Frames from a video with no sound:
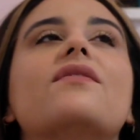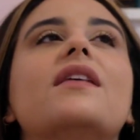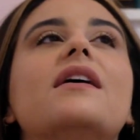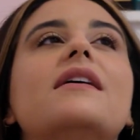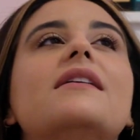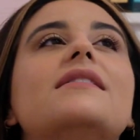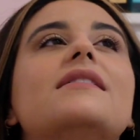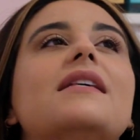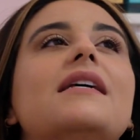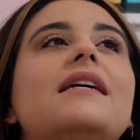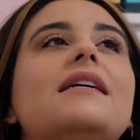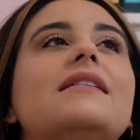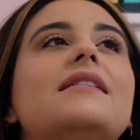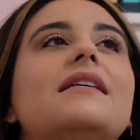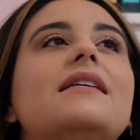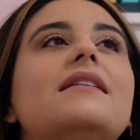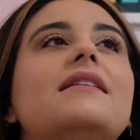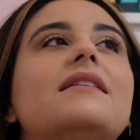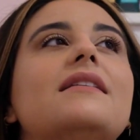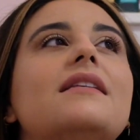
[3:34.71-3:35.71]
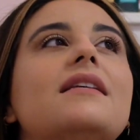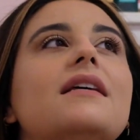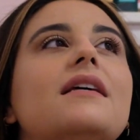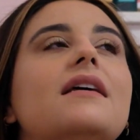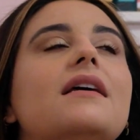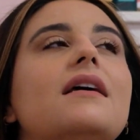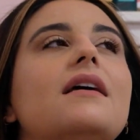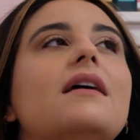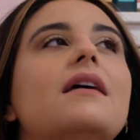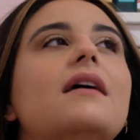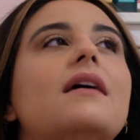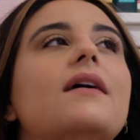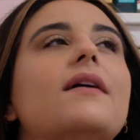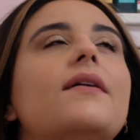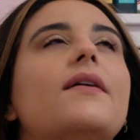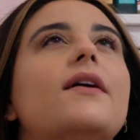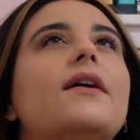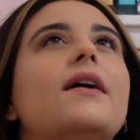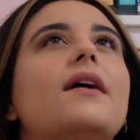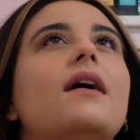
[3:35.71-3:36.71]
this isn't,
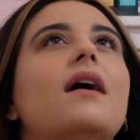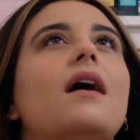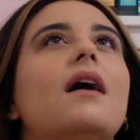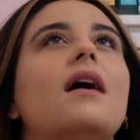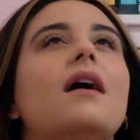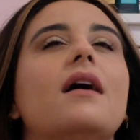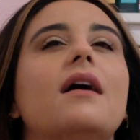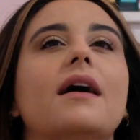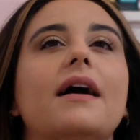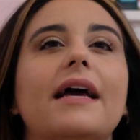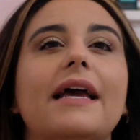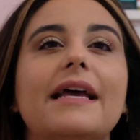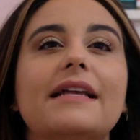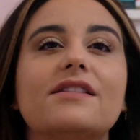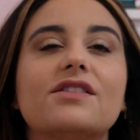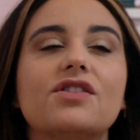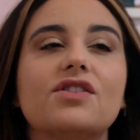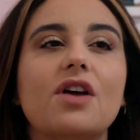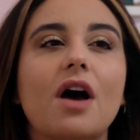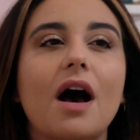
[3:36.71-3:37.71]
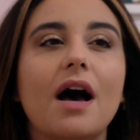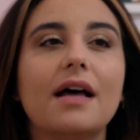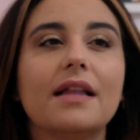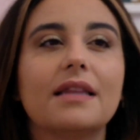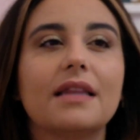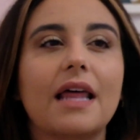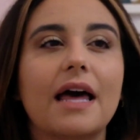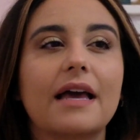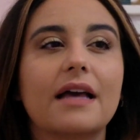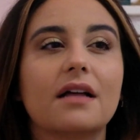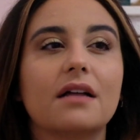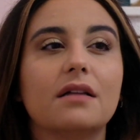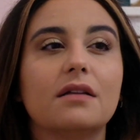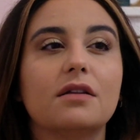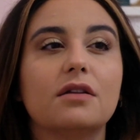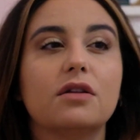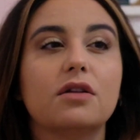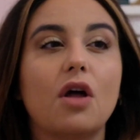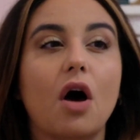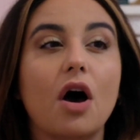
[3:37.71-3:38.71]
it's not like
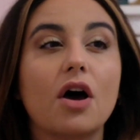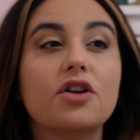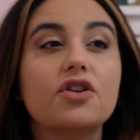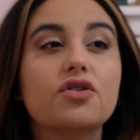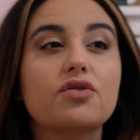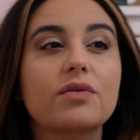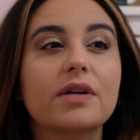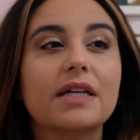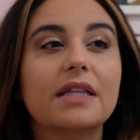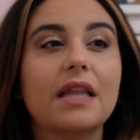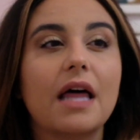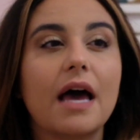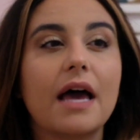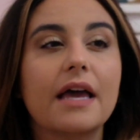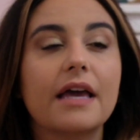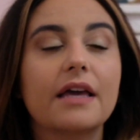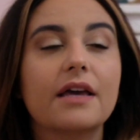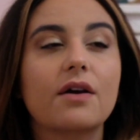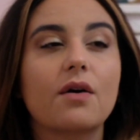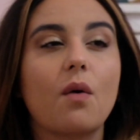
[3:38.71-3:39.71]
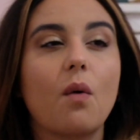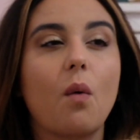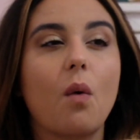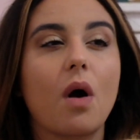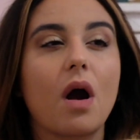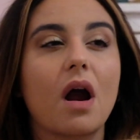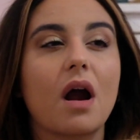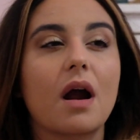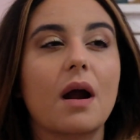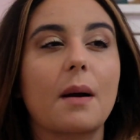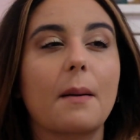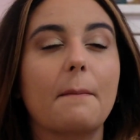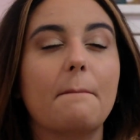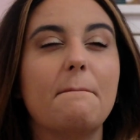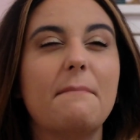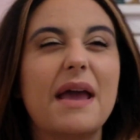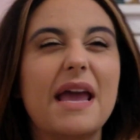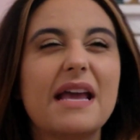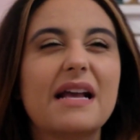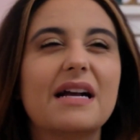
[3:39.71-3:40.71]
laundry-like or
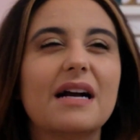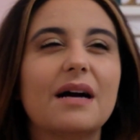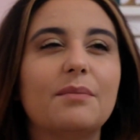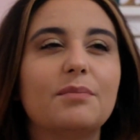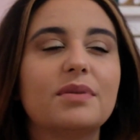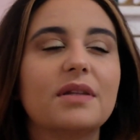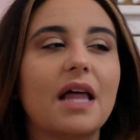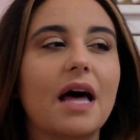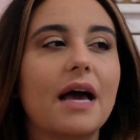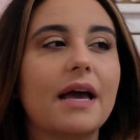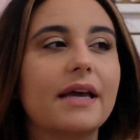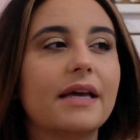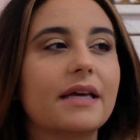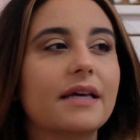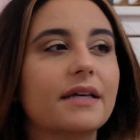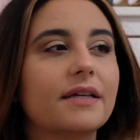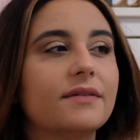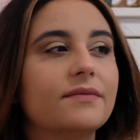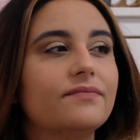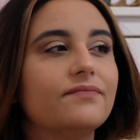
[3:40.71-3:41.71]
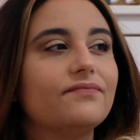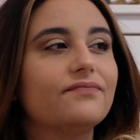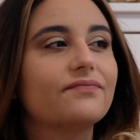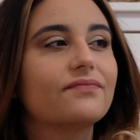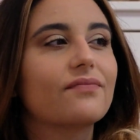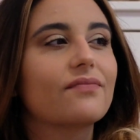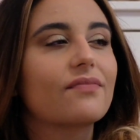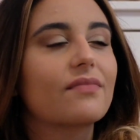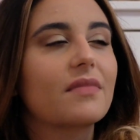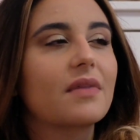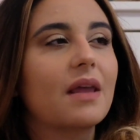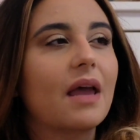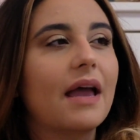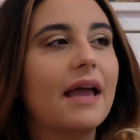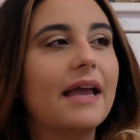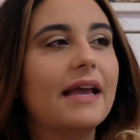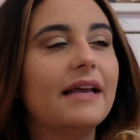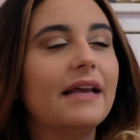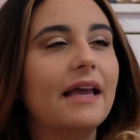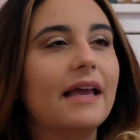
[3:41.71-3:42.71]
makeup-like.
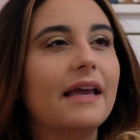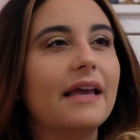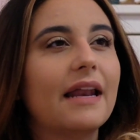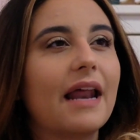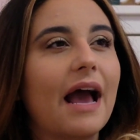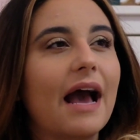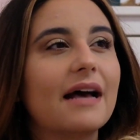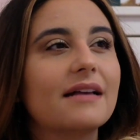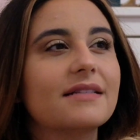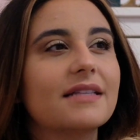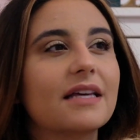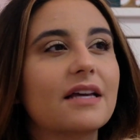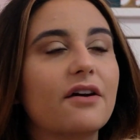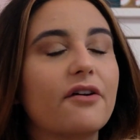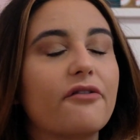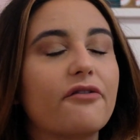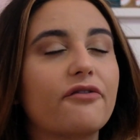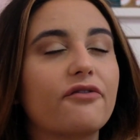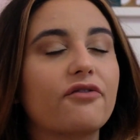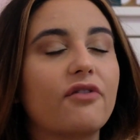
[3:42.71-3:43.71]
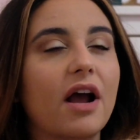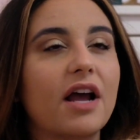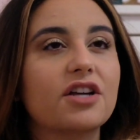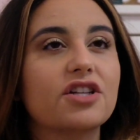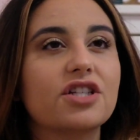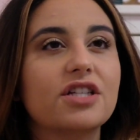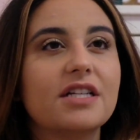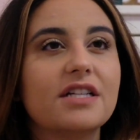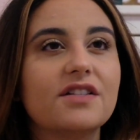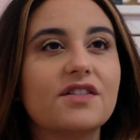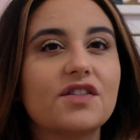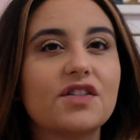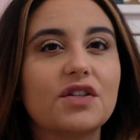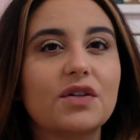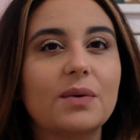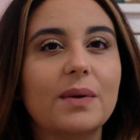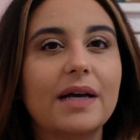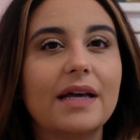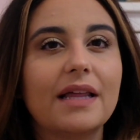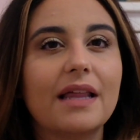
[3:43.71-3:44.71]
It has like a freshness
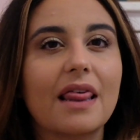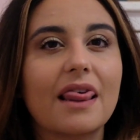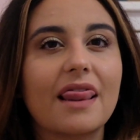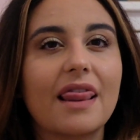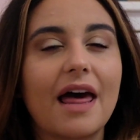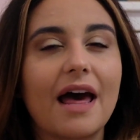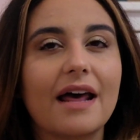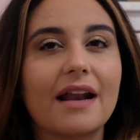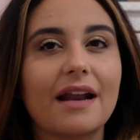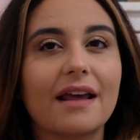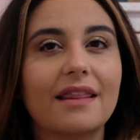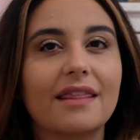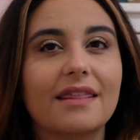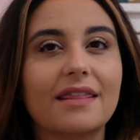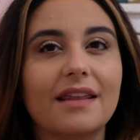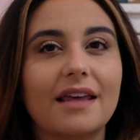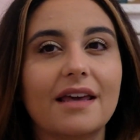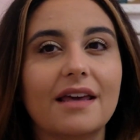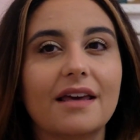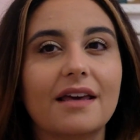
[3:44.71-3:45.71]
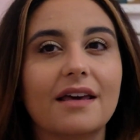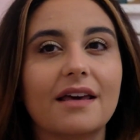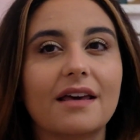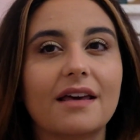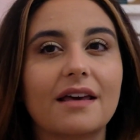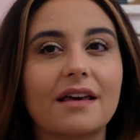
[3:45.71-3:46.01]
to it that I think